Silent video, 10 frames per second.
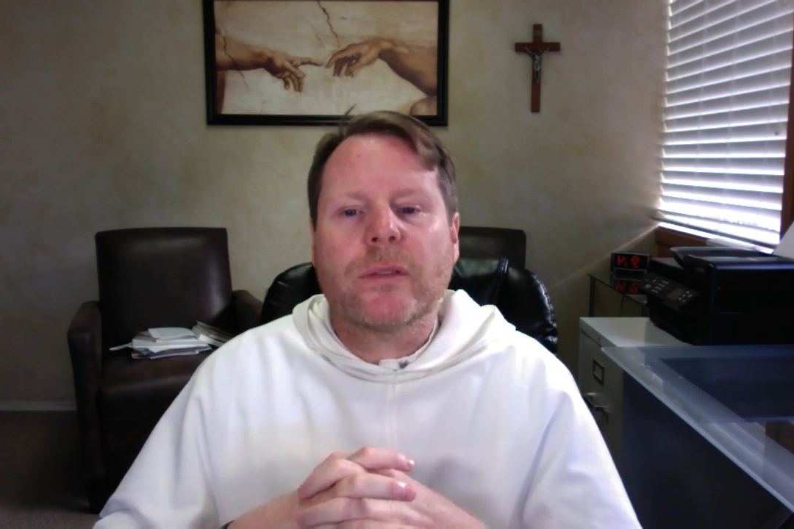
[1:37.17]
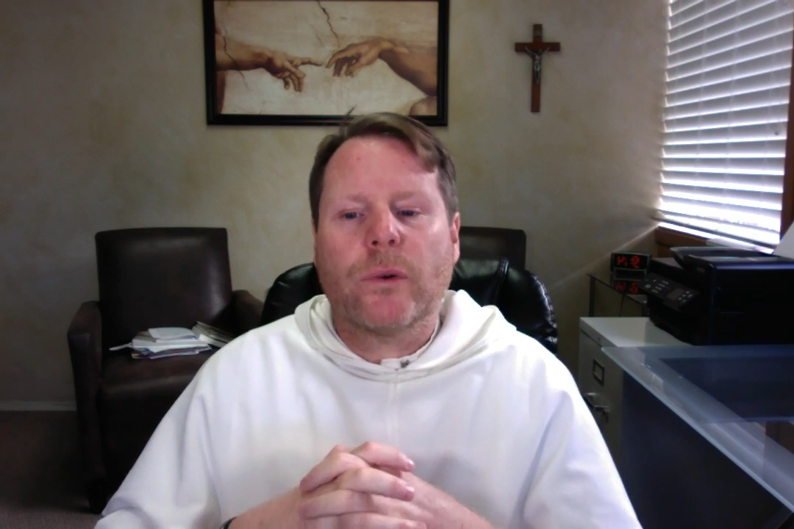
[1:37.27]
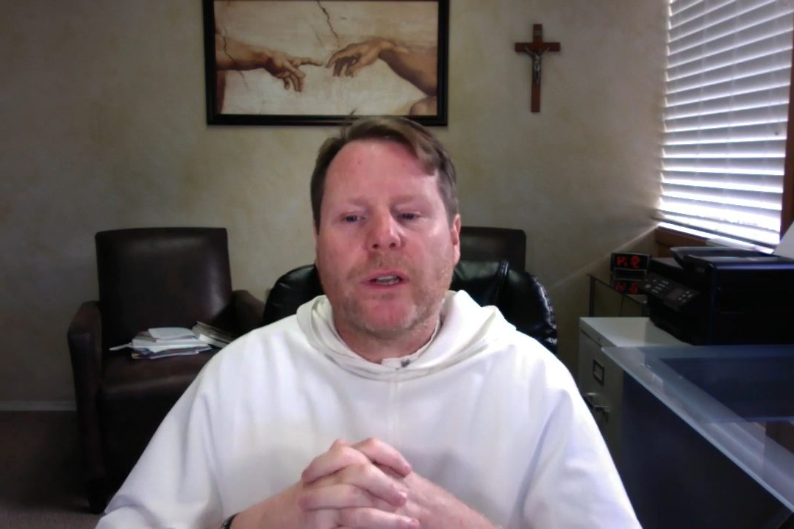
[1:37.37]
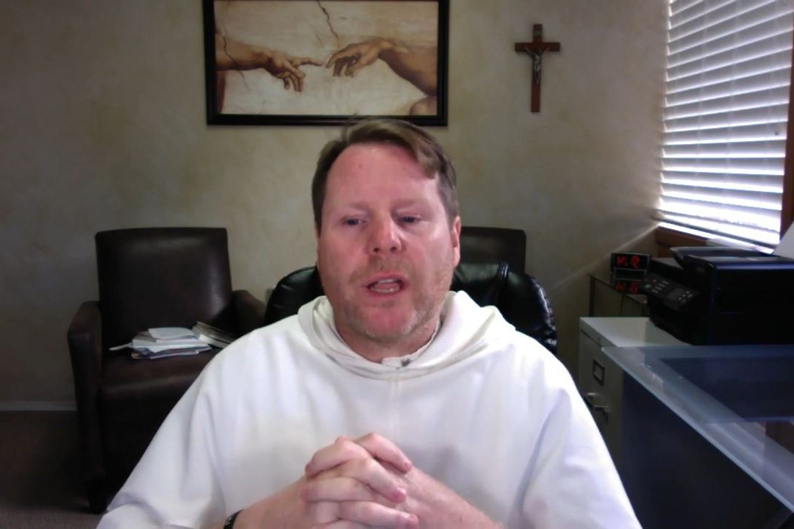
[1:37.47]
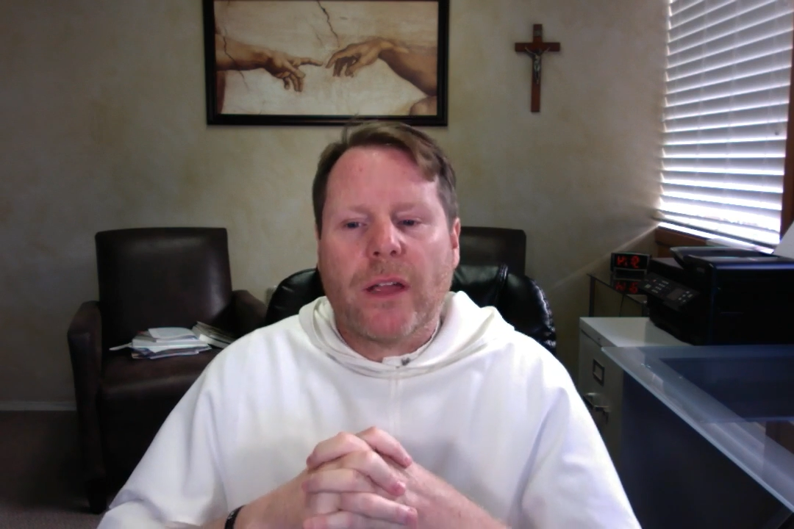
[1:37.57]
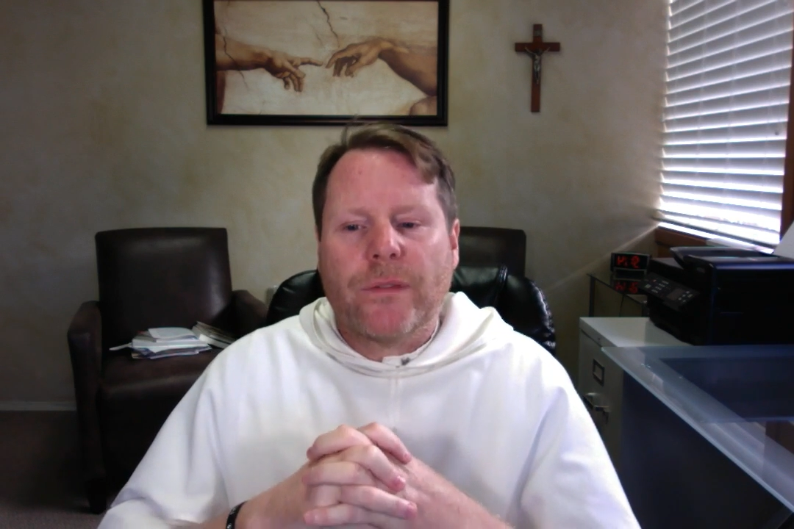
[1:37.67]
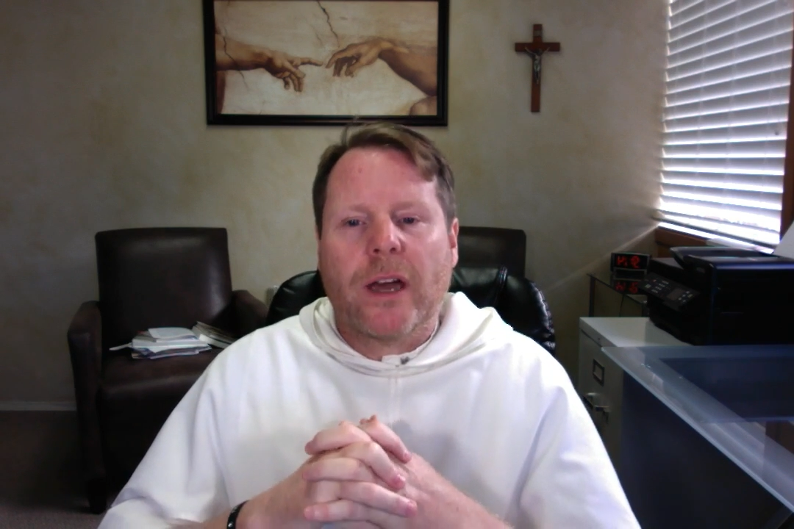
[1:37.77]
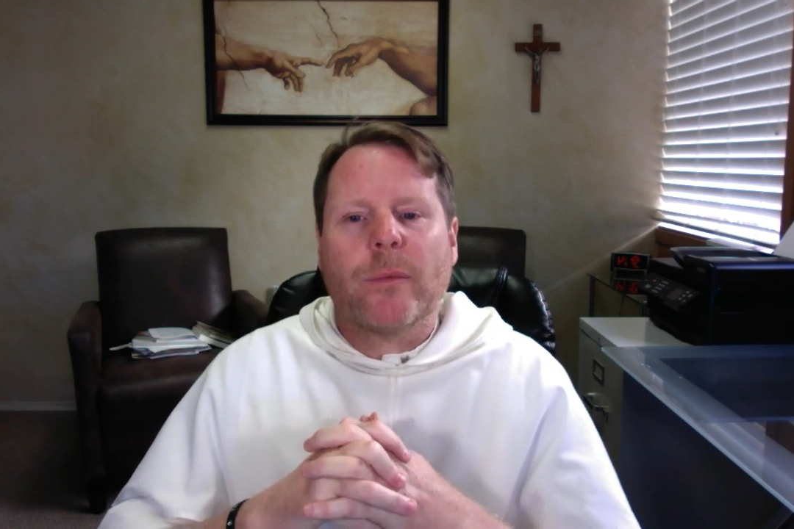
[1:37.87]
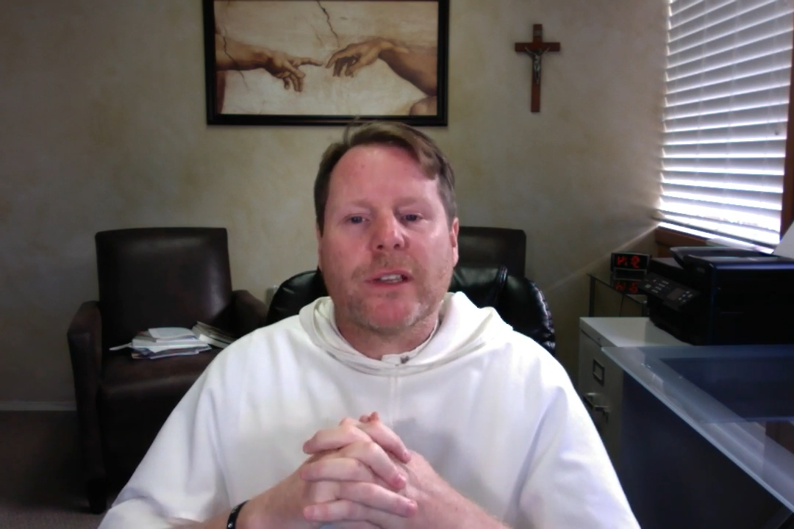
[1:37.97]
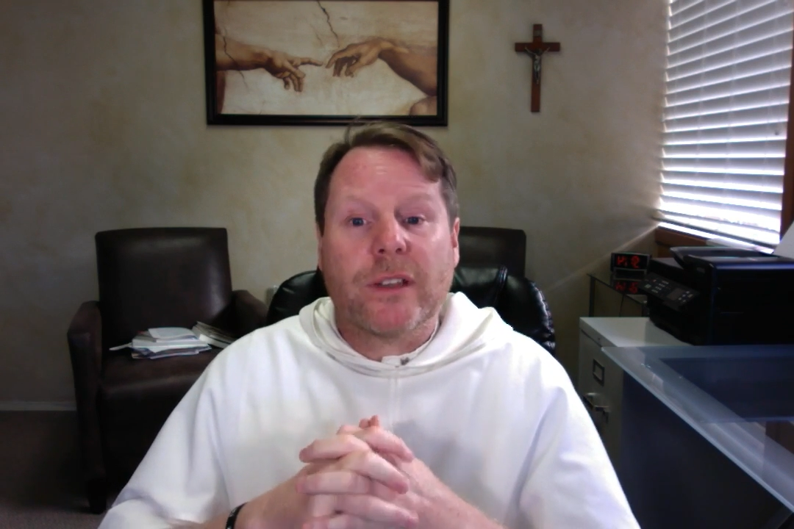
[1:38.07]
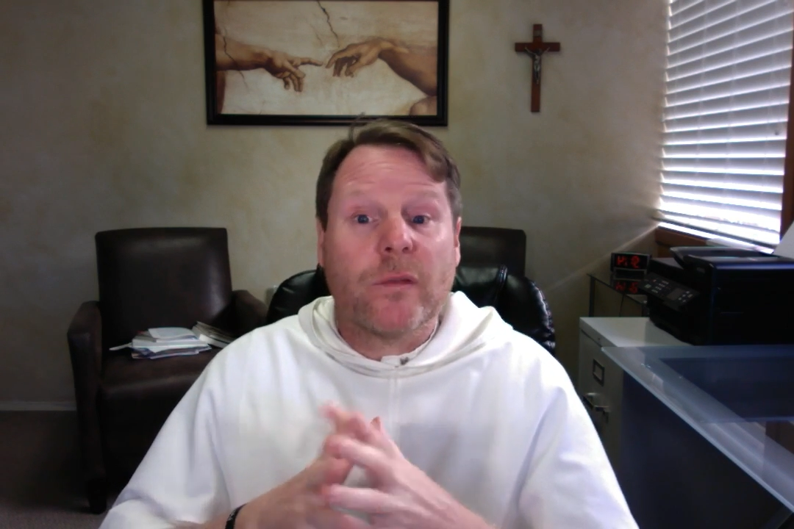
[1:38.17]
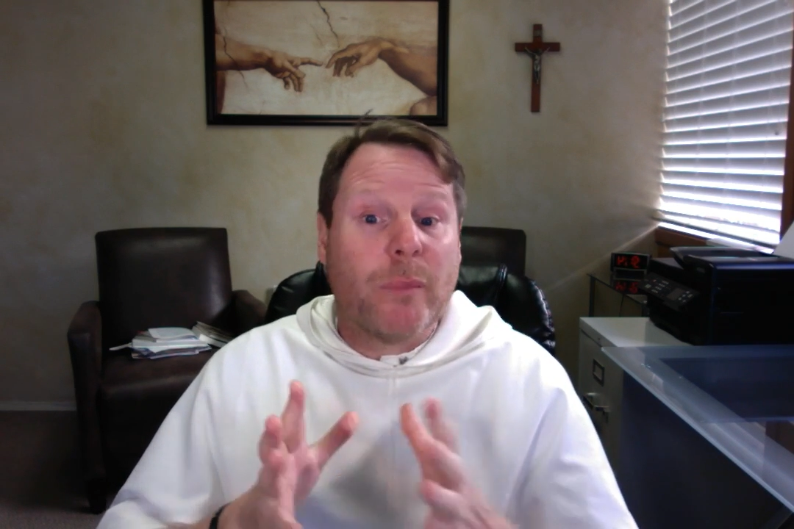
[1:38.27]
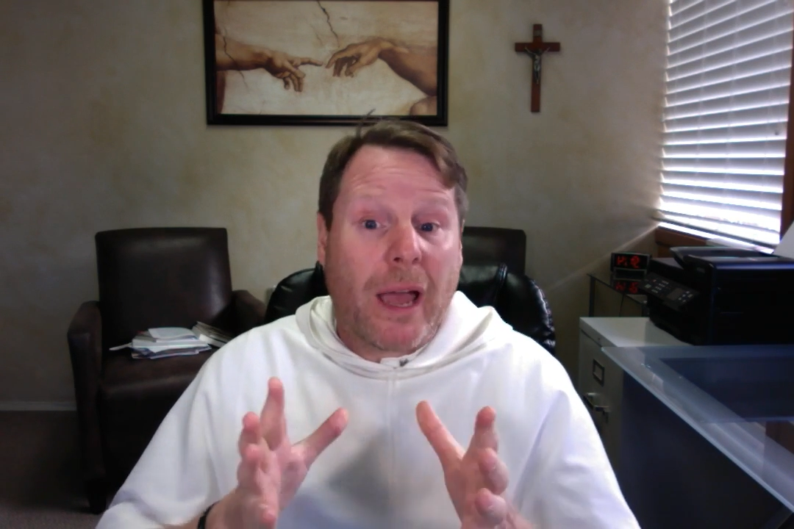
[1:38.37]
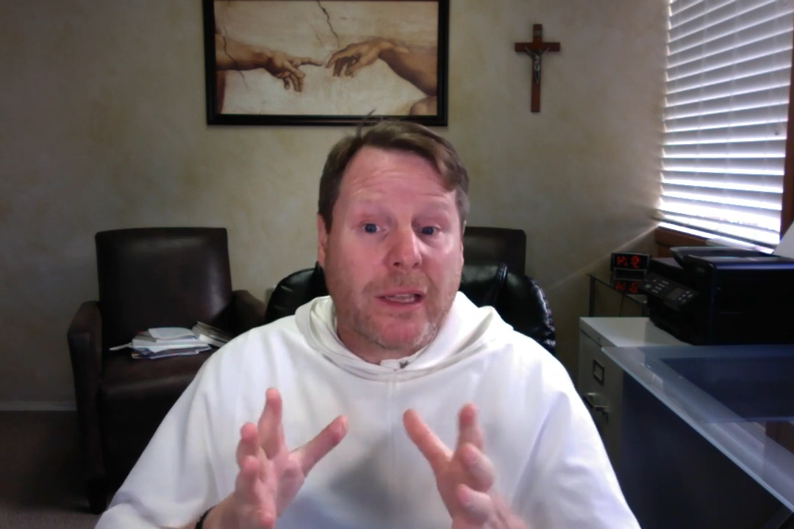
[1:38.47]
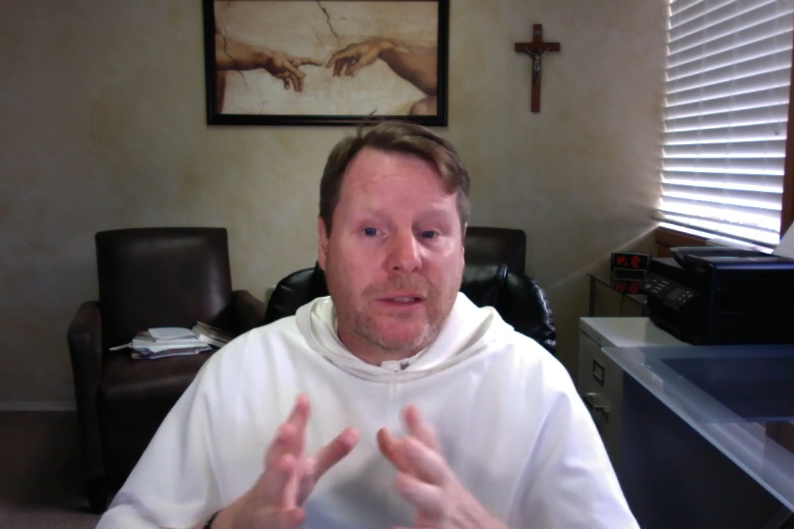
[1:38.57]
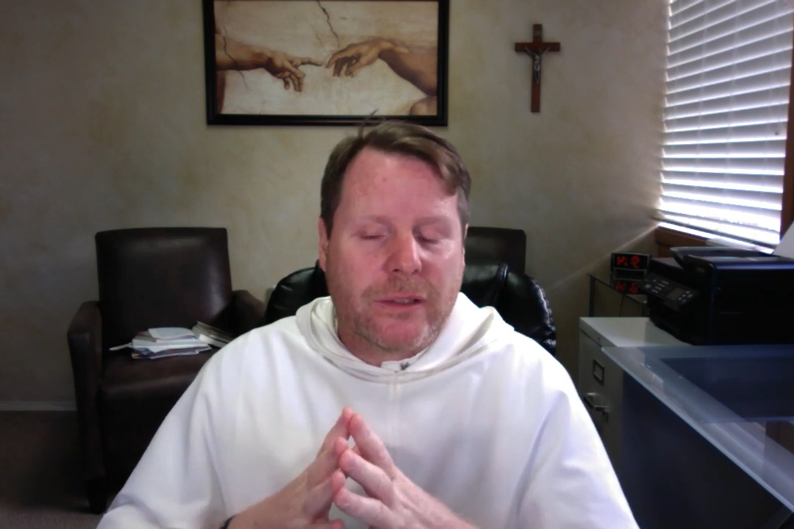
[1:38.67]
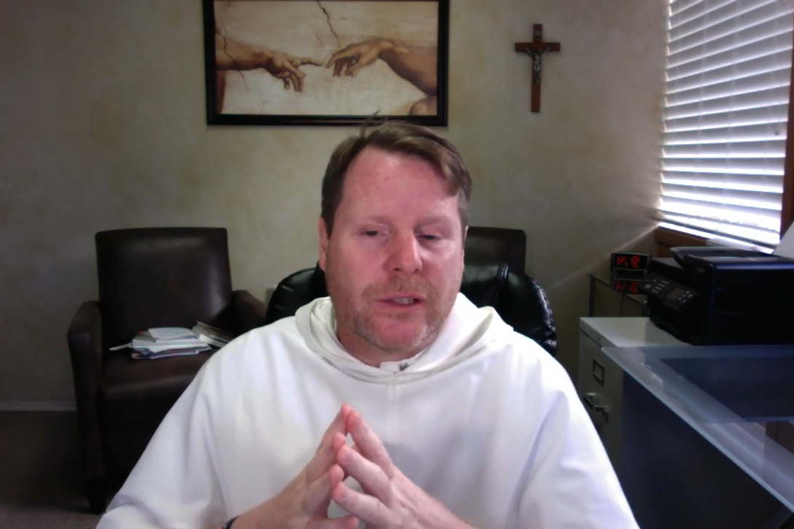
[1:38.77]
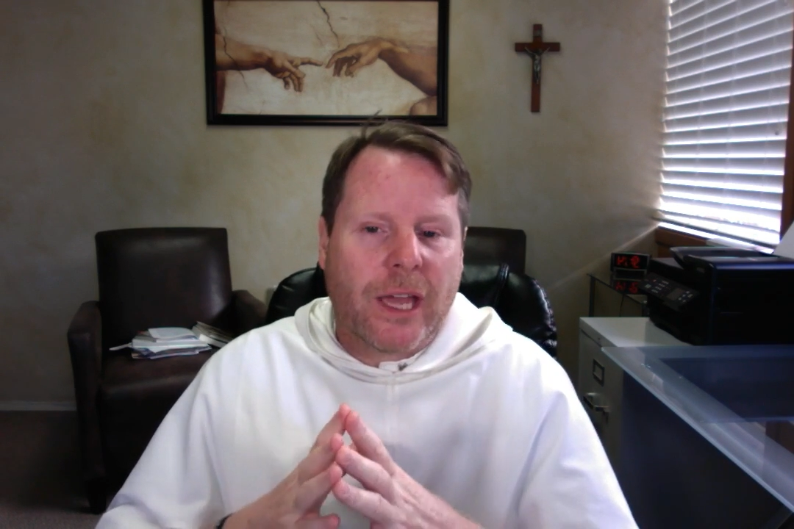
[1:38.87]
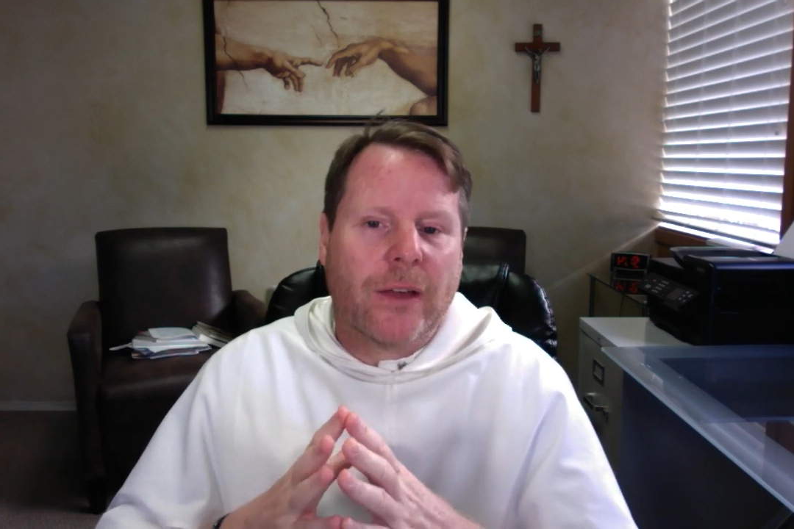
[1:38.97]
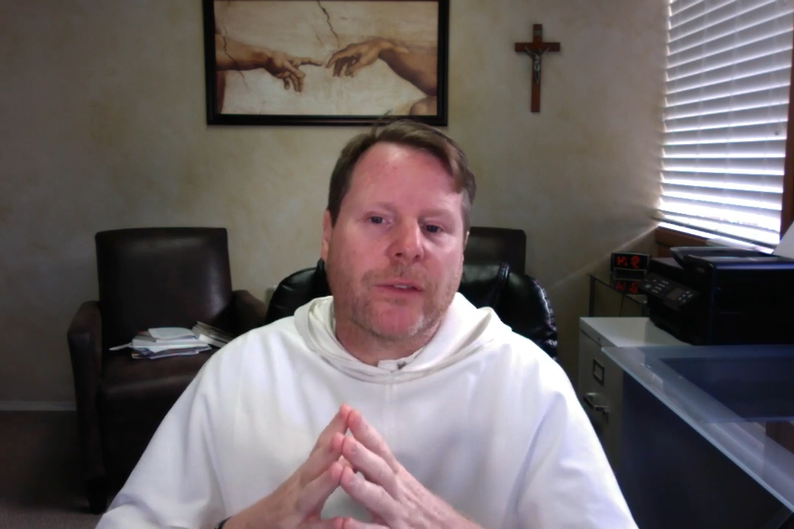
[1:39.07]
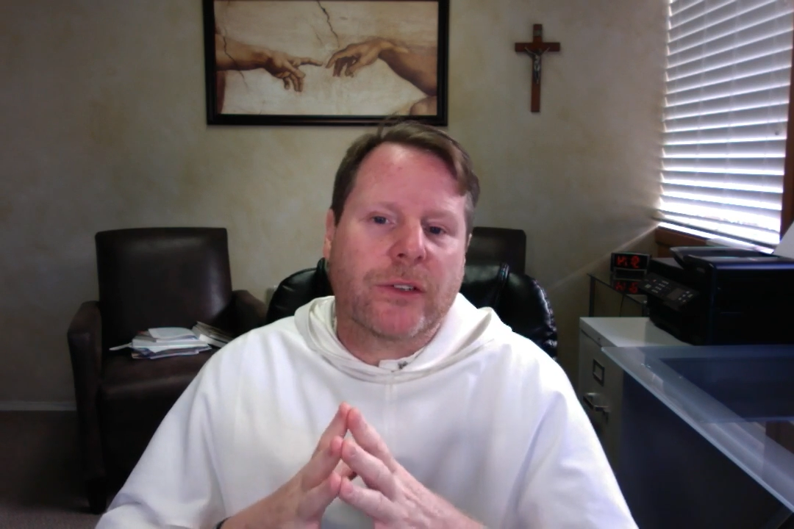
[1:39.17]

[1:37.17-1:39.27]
one day I found myself back into the Catholic